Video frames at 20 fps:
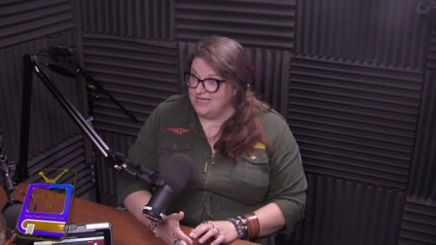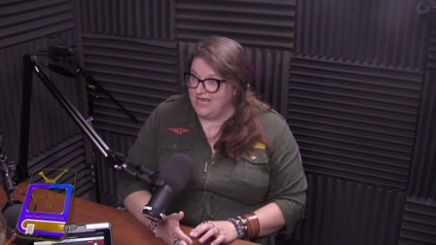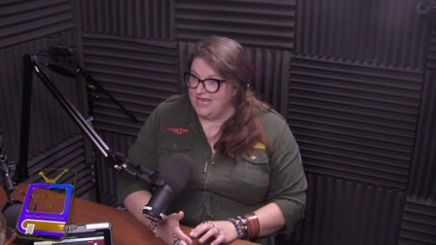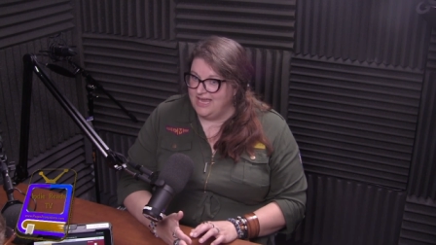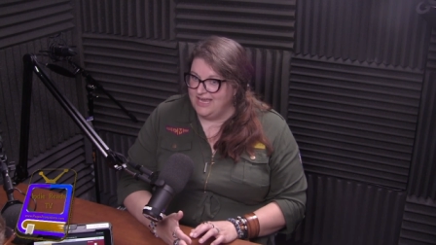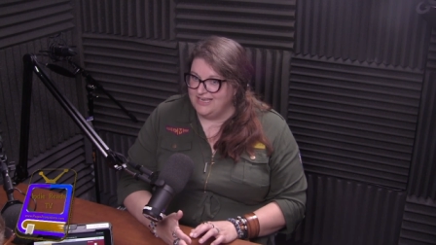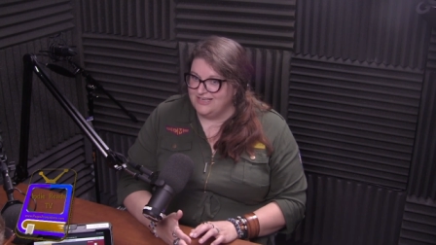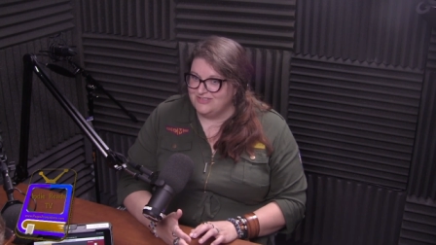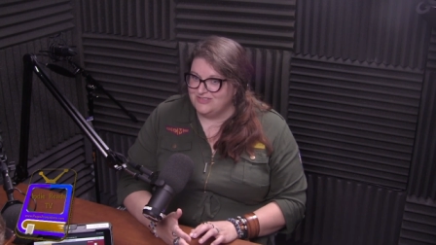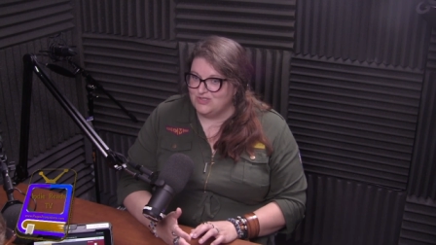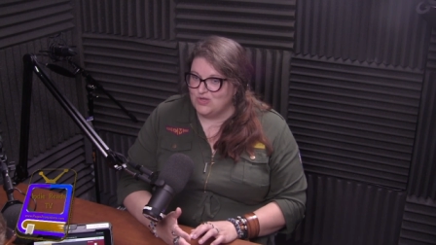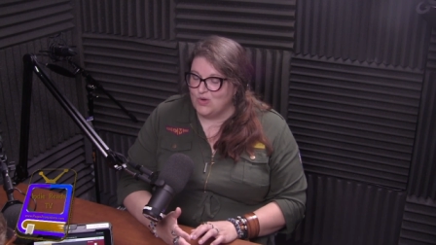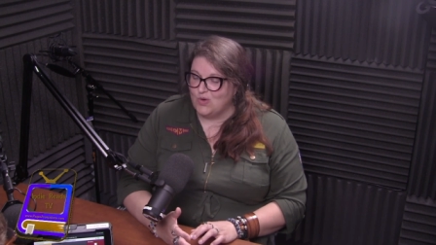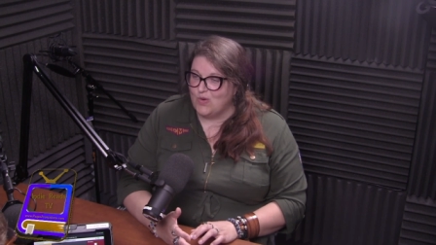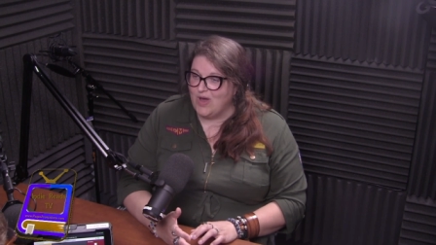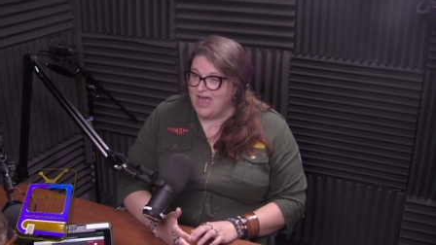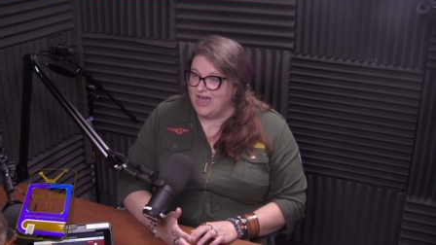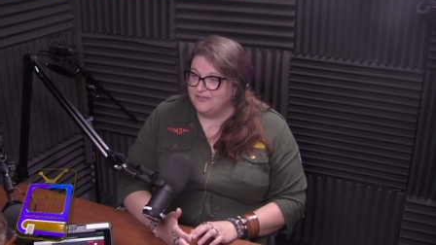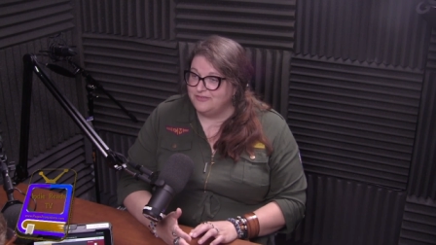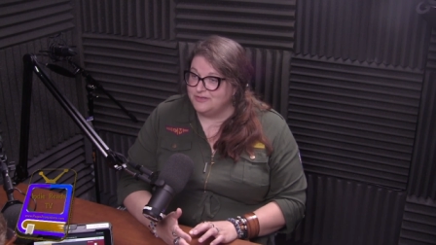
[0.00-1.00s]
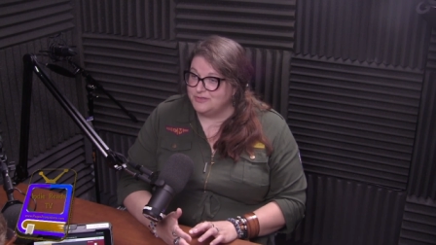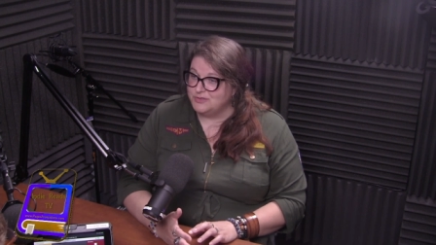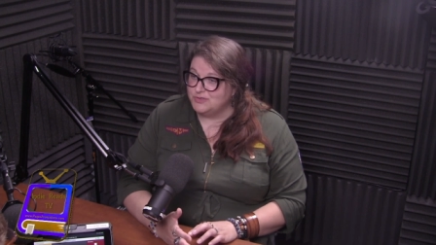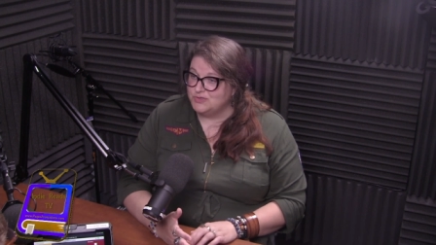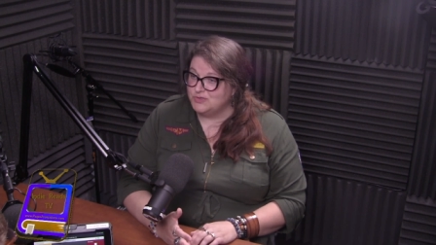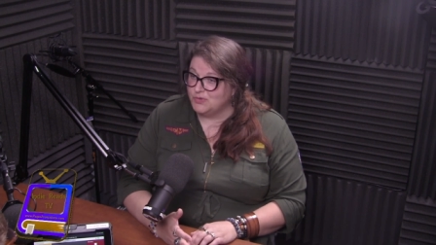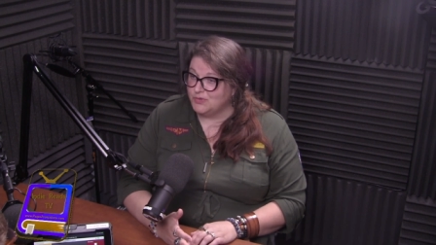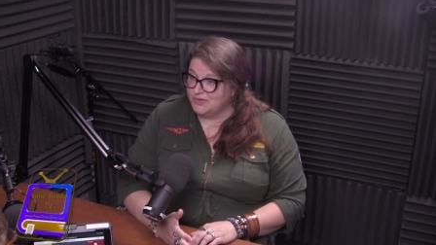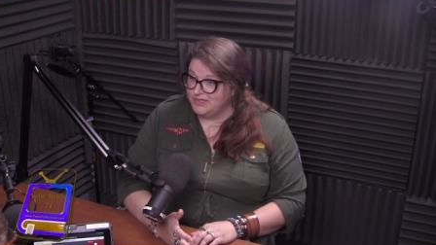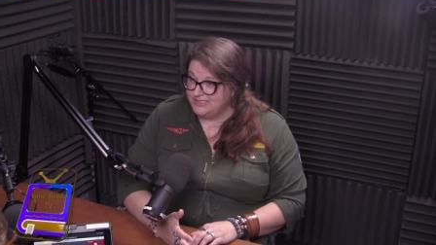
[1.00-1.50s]
And so after
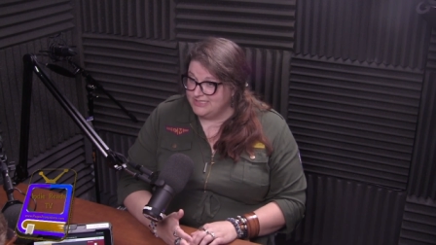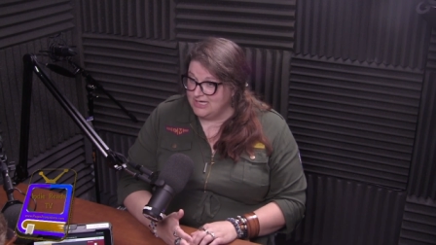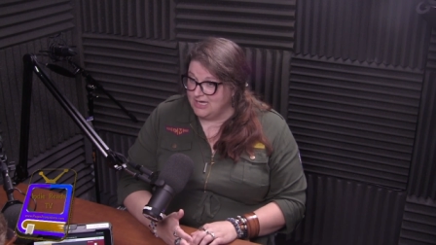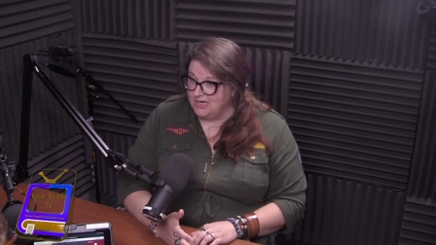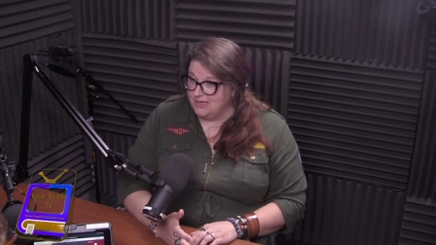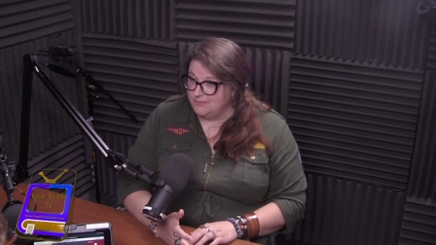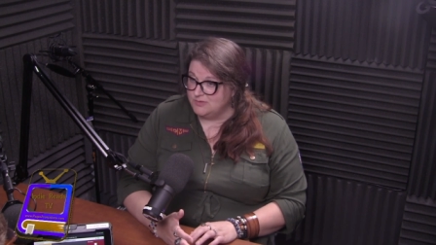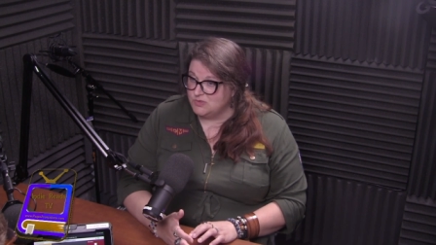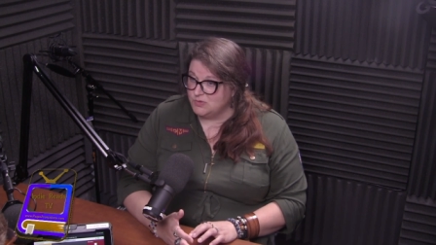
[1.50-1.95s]
story time,